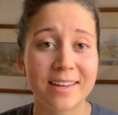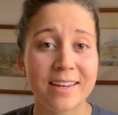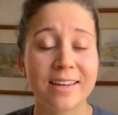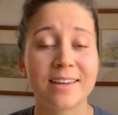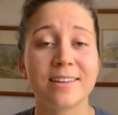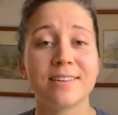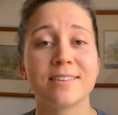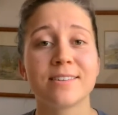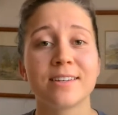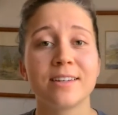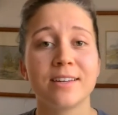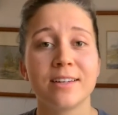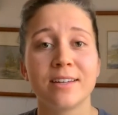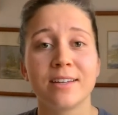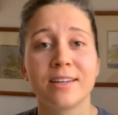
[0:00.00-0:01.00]
And
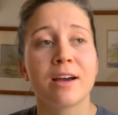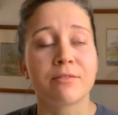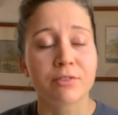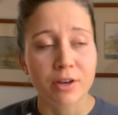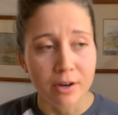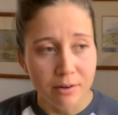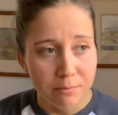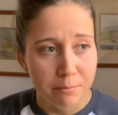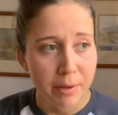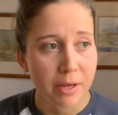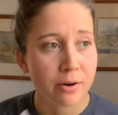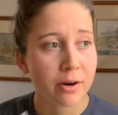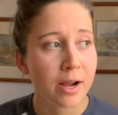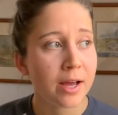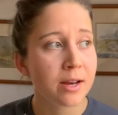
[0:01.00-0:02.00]
I've gotten
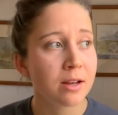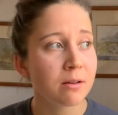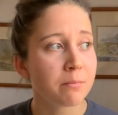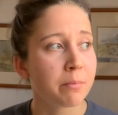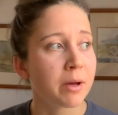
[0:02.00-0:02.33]
better at it,